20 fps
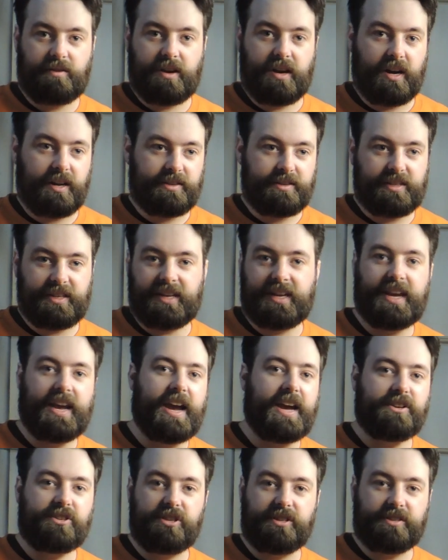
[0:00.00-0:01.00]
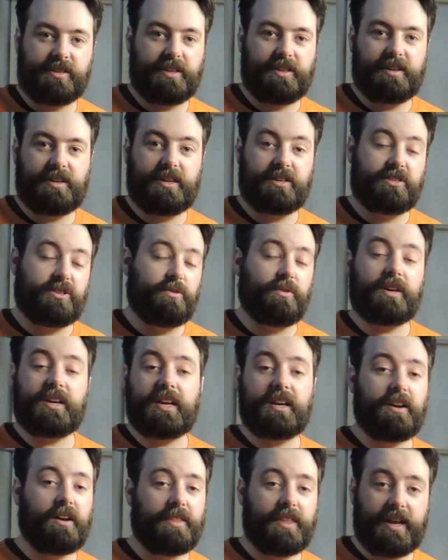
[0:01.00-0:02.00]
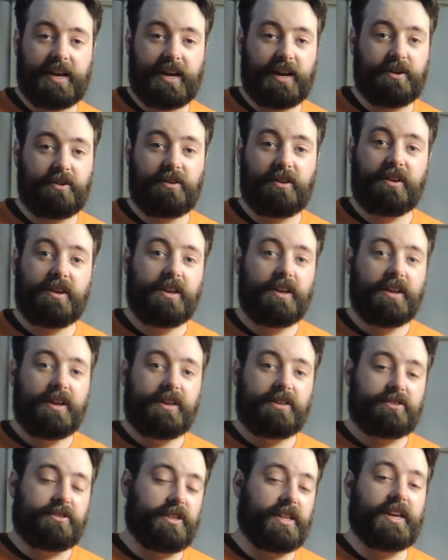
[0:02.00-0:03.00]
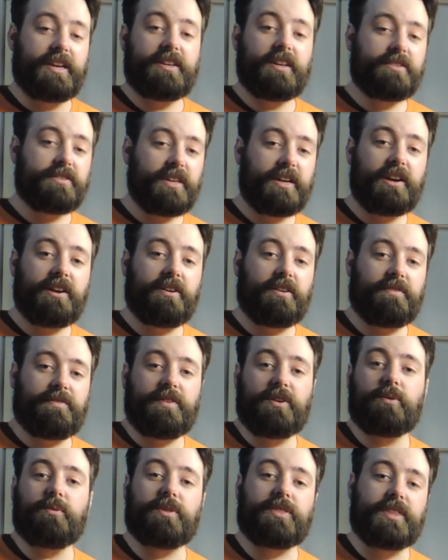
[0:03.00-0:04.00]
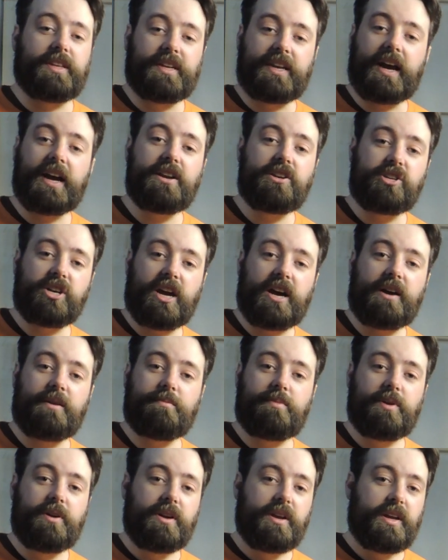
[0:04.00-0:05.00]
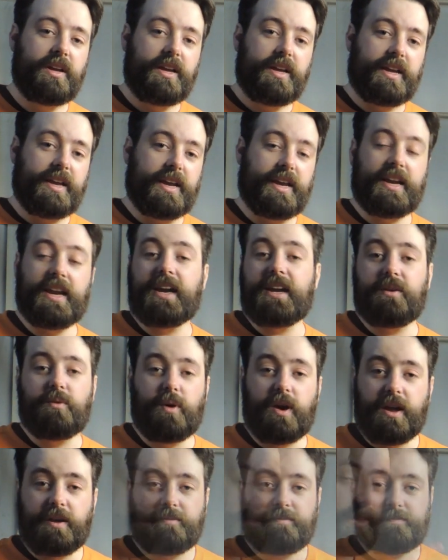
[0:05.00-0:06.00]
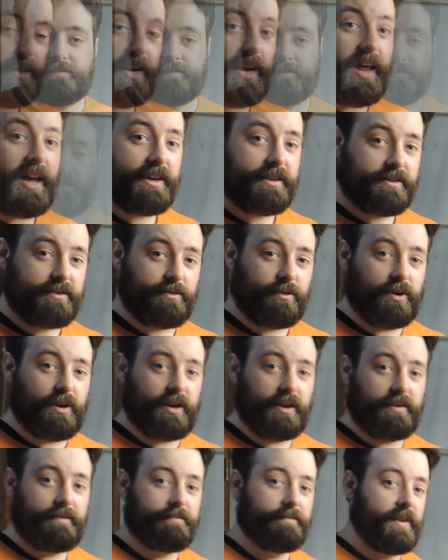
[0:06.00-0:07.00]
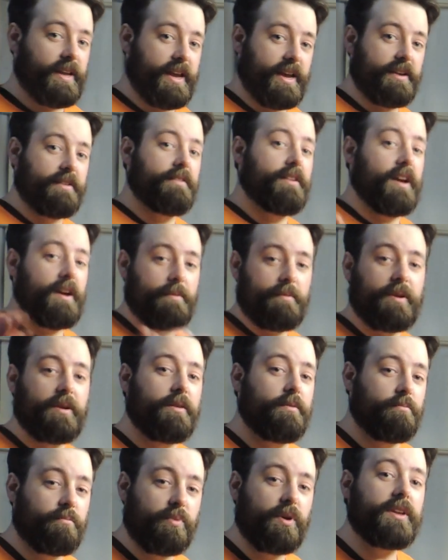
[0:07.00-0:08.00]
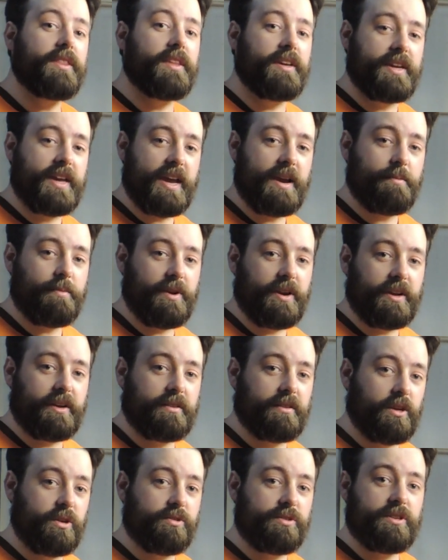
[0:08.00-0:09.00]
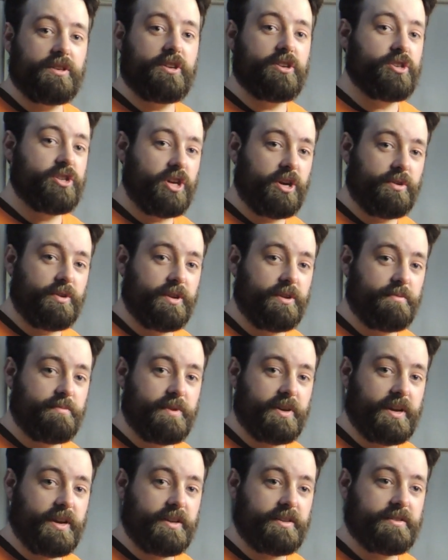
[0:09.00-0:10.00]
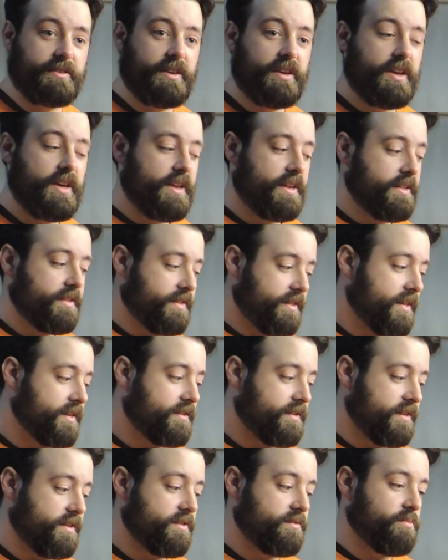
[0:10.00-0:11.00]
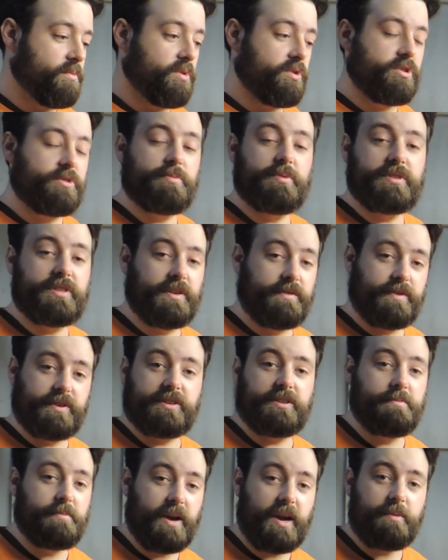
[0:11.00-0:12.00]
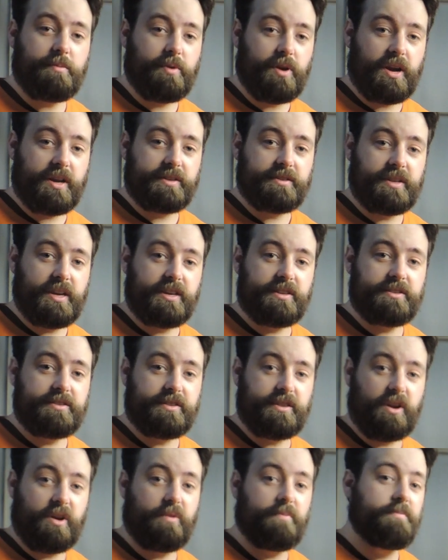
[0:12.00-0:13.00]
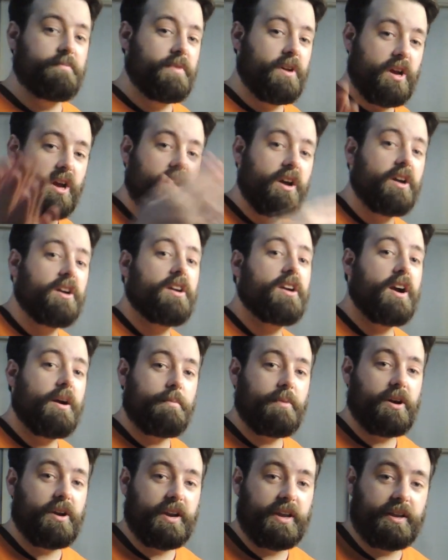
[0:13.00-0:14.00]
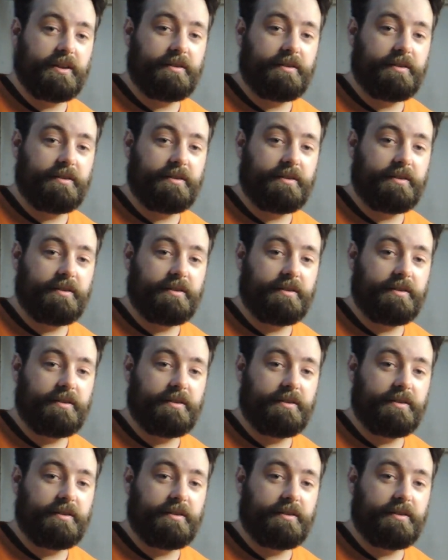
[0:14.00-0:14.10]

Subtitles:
cuts and gashes on the disc. You want to get all that out so that it doesn't interfere with the dye job in any way. The next one, and I'm going to bring the camera in closer to show you because this is more specific to my process, so come on